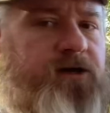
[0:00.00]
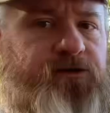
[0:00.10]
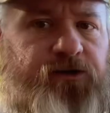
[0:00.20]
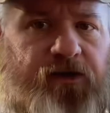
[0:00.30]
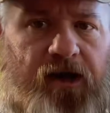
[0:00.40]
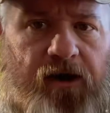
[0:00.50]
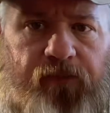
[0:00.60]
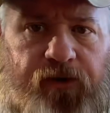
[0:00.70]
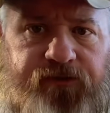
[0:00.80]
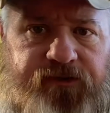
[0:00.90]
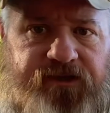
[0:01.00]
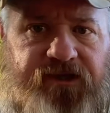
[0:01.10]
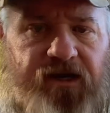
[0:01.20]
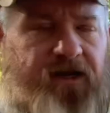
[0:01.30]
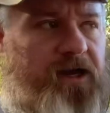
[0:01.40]
So the compost is
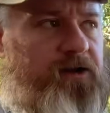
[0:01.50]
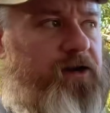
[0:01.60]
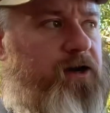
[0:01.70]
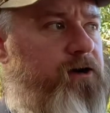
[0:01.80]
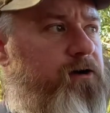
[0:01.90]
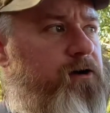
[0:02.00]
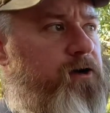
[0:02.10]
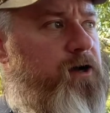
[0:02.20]
sitting down there.